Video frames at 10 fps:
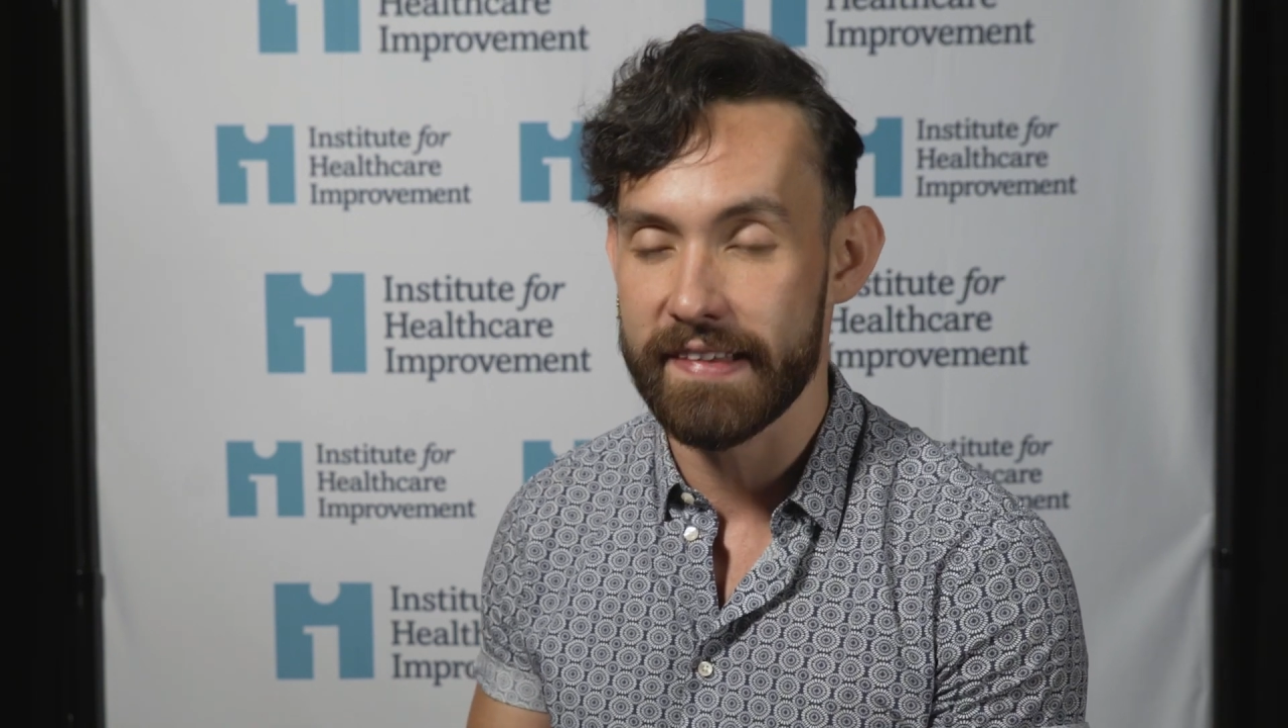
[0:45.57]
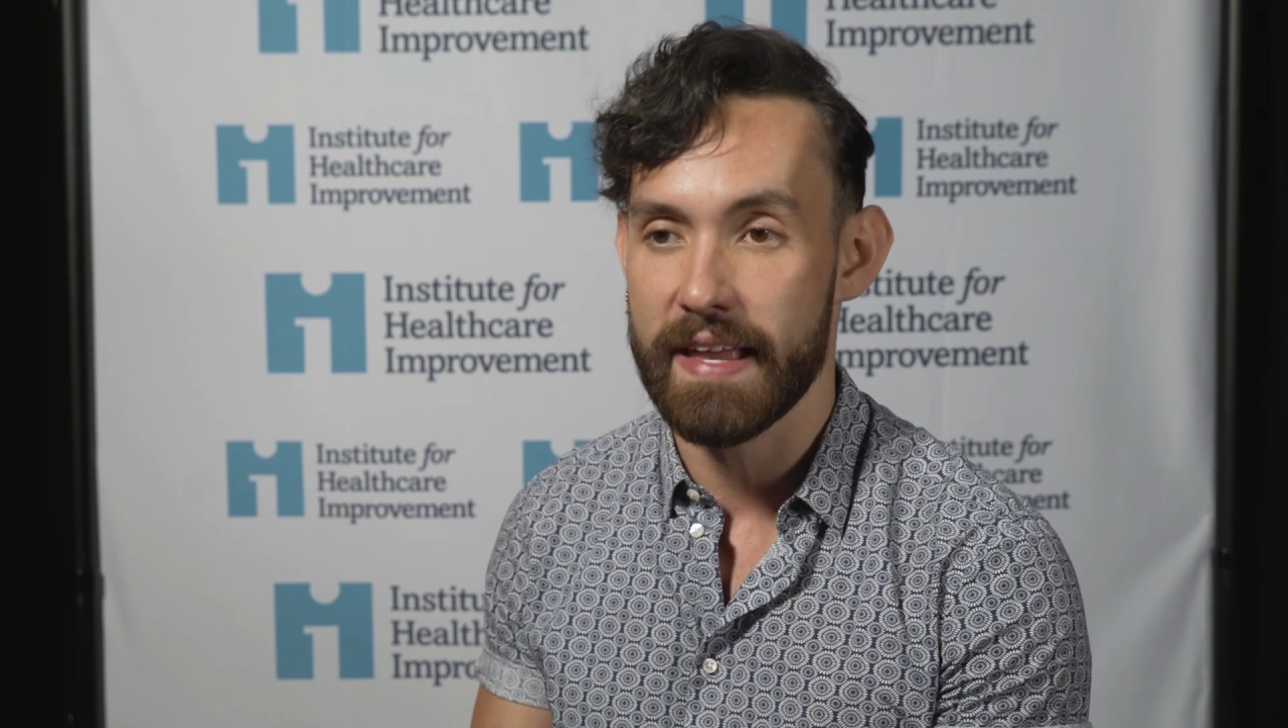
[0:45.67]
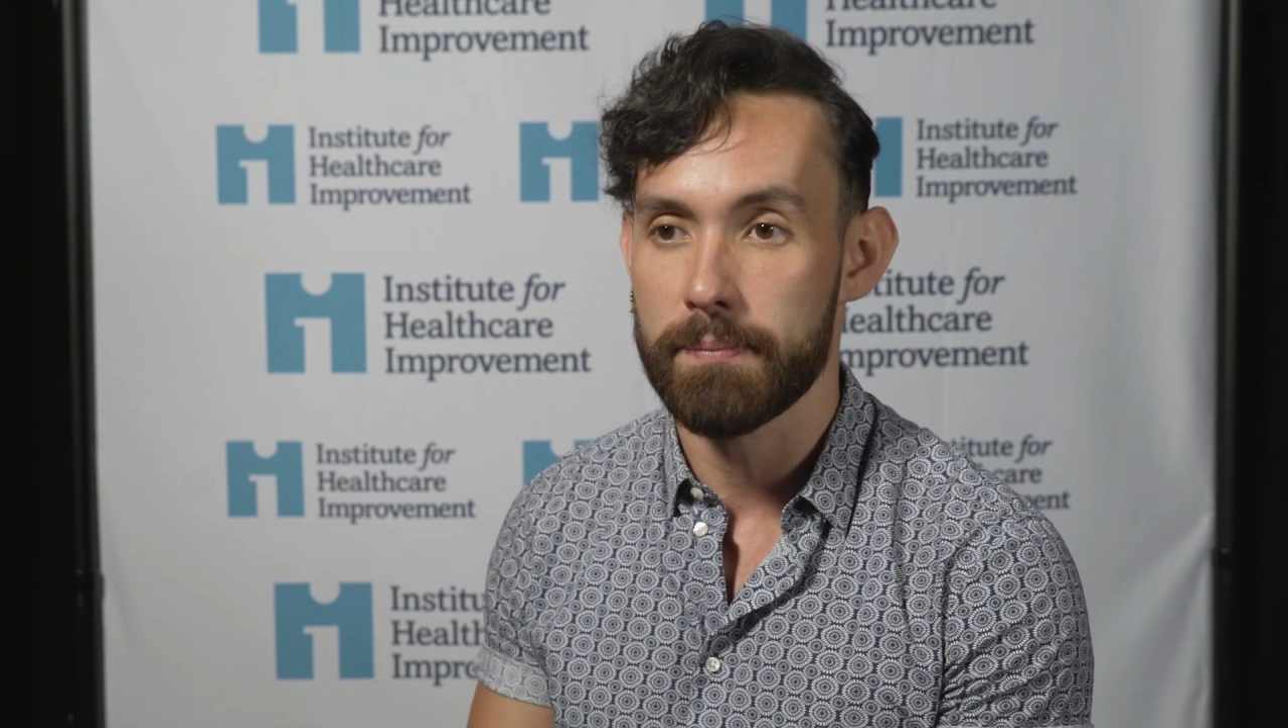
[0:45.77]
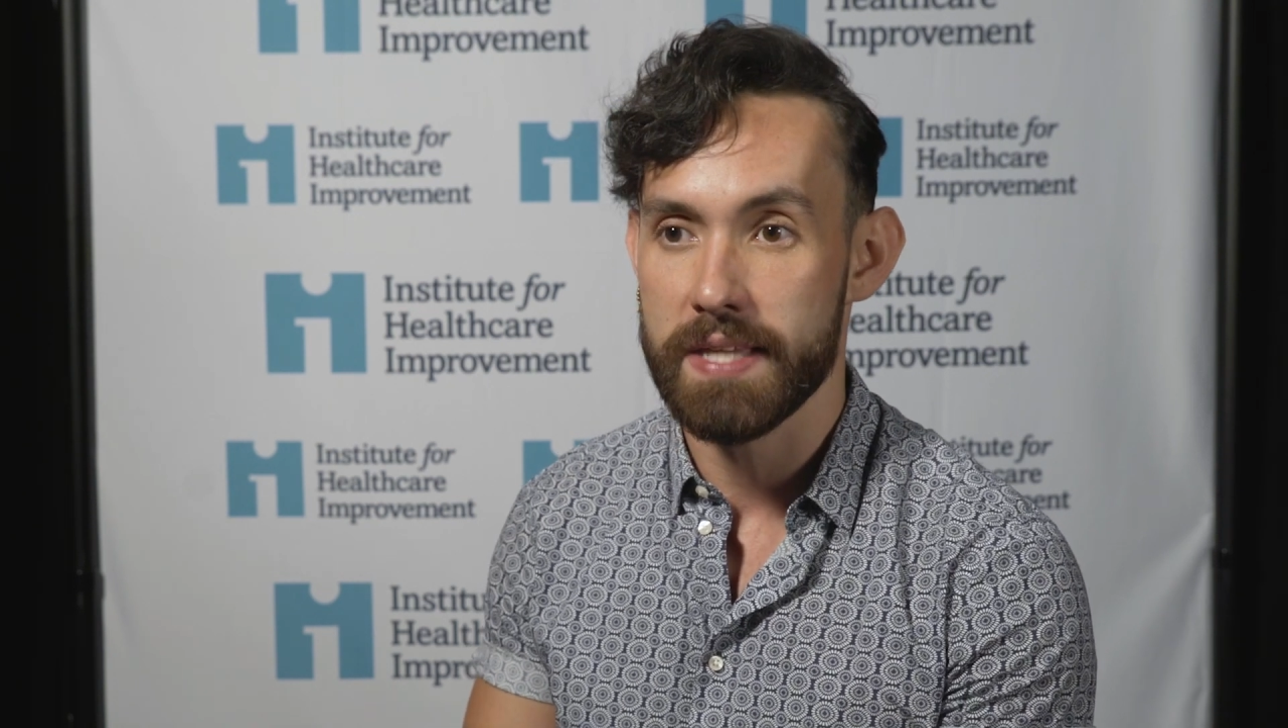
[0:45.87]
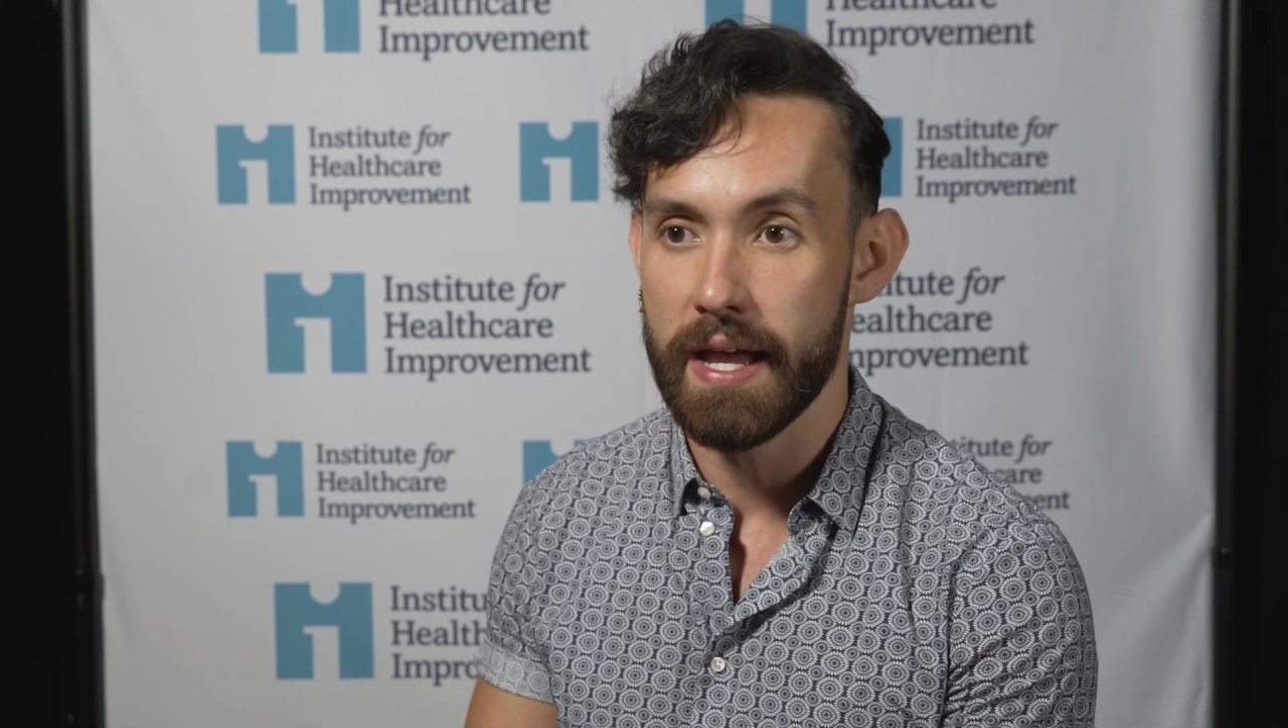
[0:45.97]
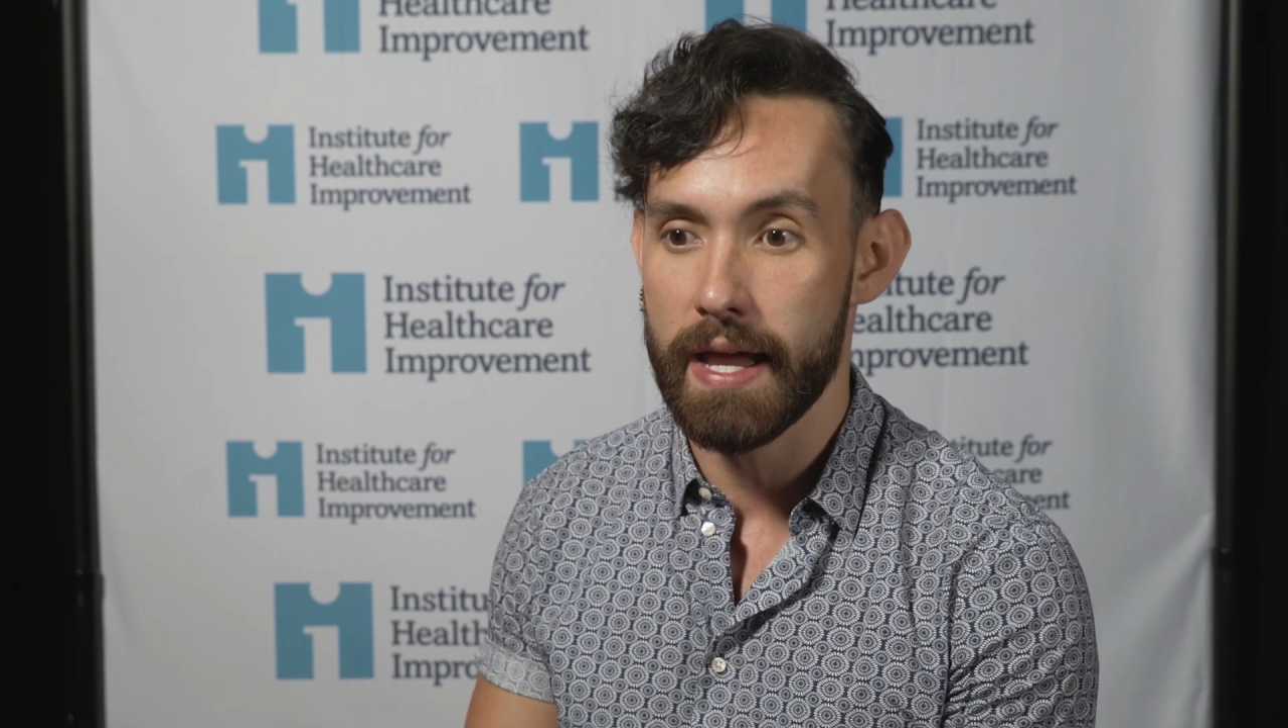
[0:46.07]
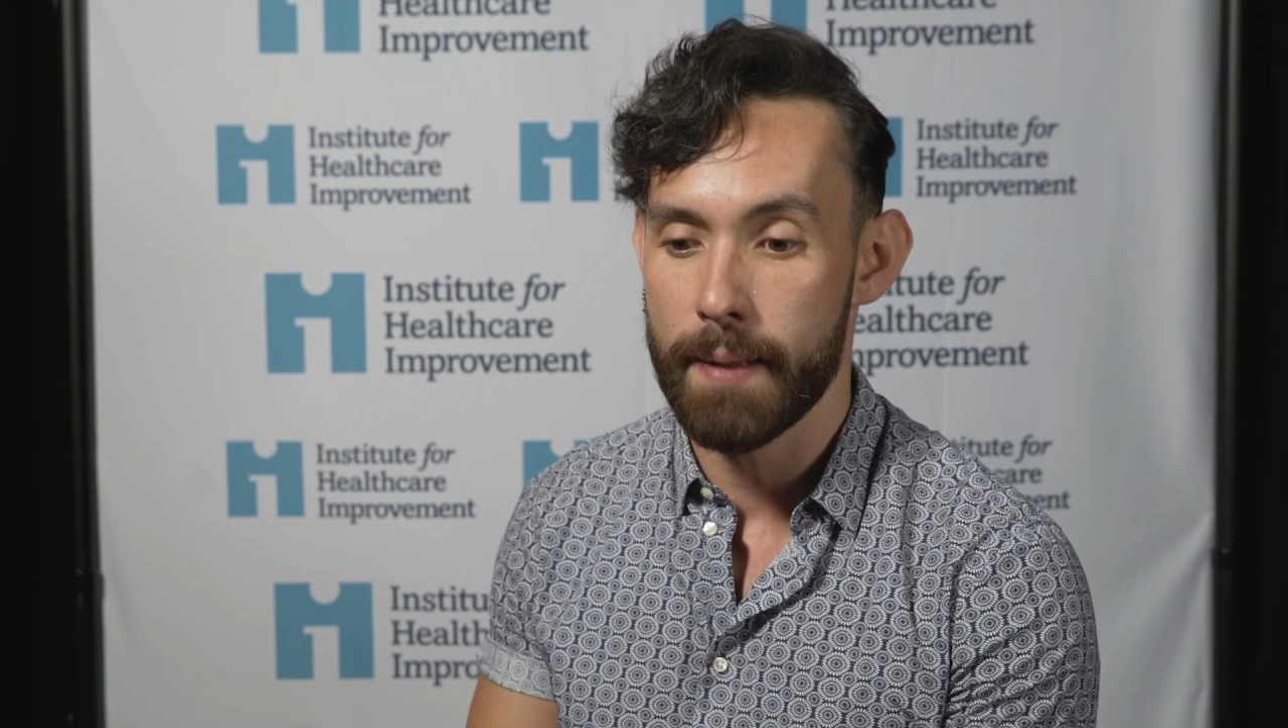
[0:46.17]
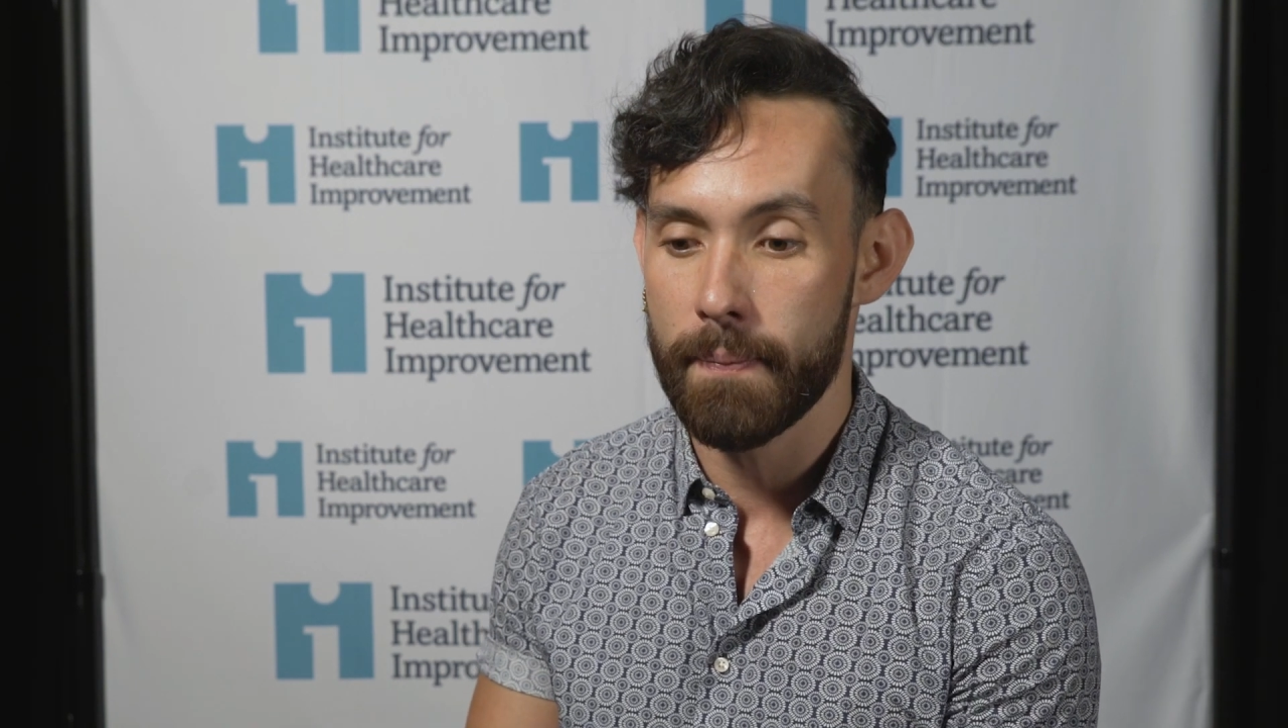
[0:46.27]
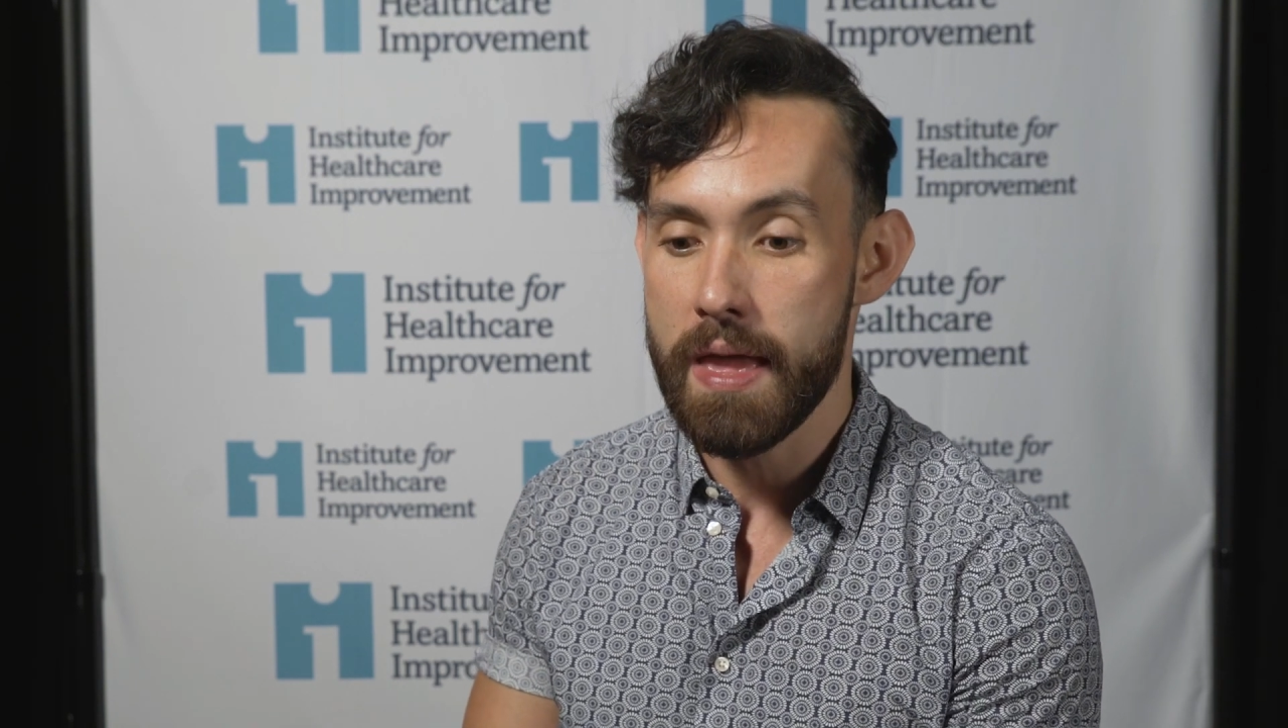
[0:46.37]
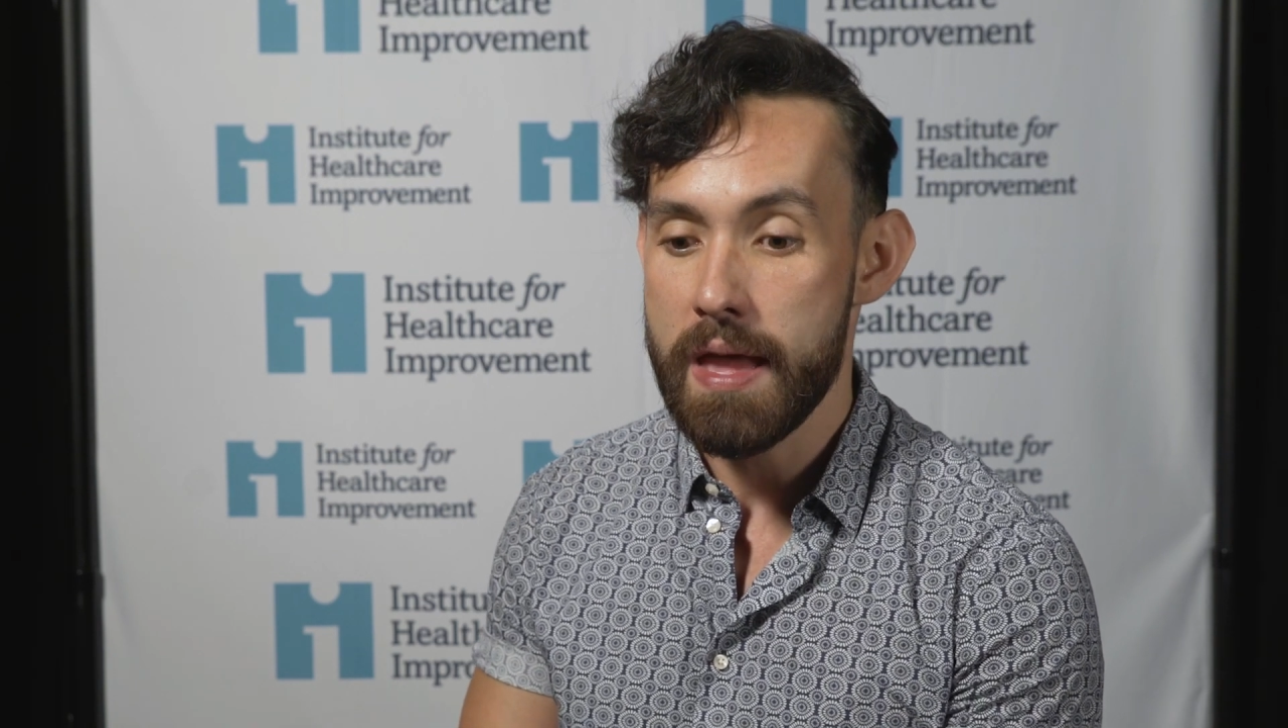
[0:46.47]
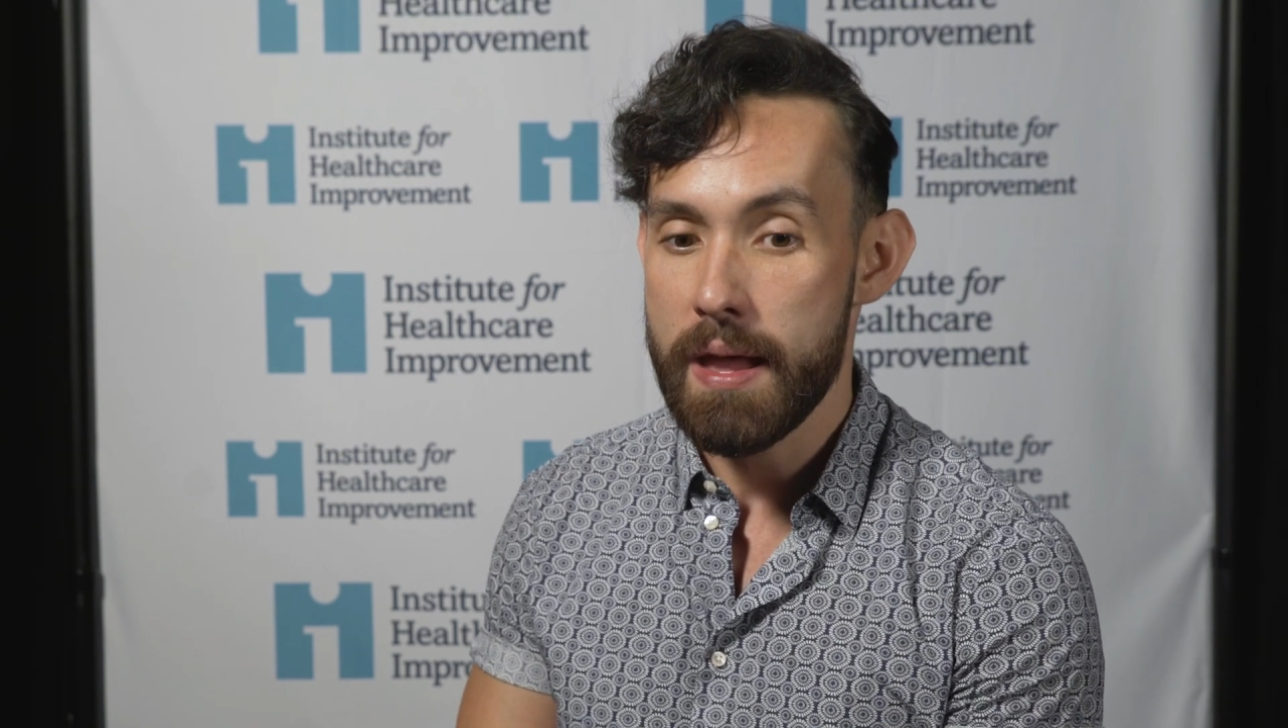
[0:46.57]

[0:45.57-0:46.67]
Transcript: same time,